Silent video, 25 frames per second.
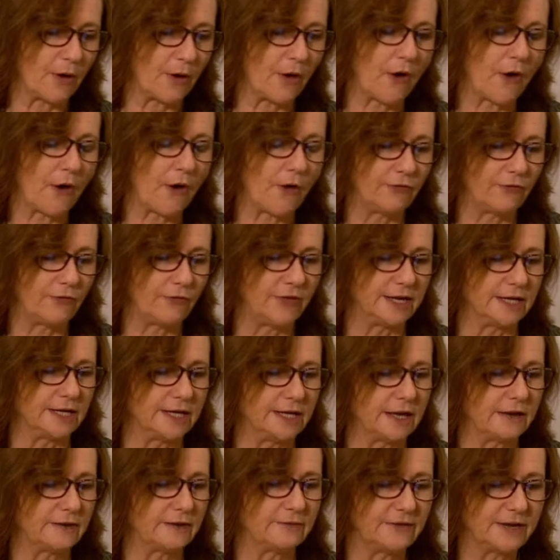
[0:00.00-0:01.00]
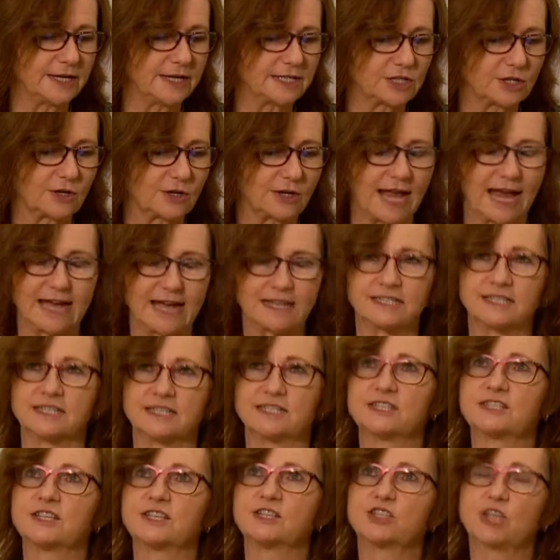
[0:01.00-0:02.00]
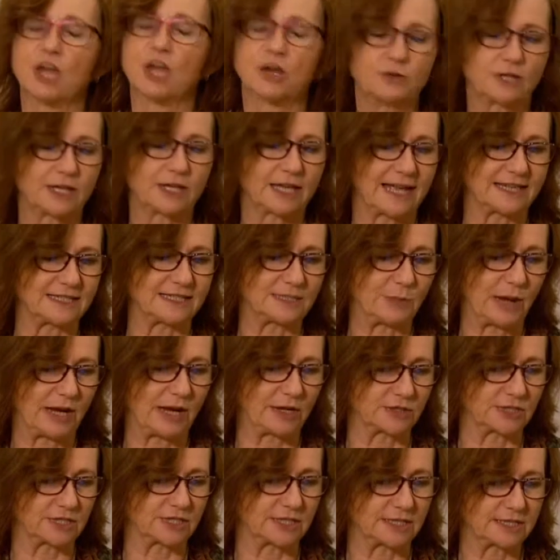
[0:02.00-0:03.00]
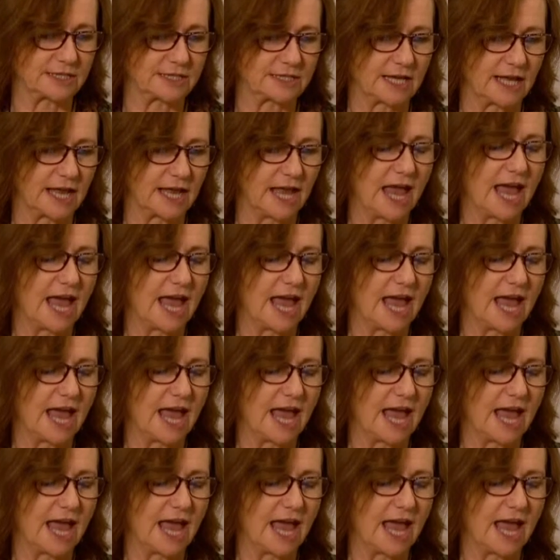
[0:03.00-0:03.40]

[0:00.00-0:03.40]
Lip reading: on the vertical axis the total antibiotics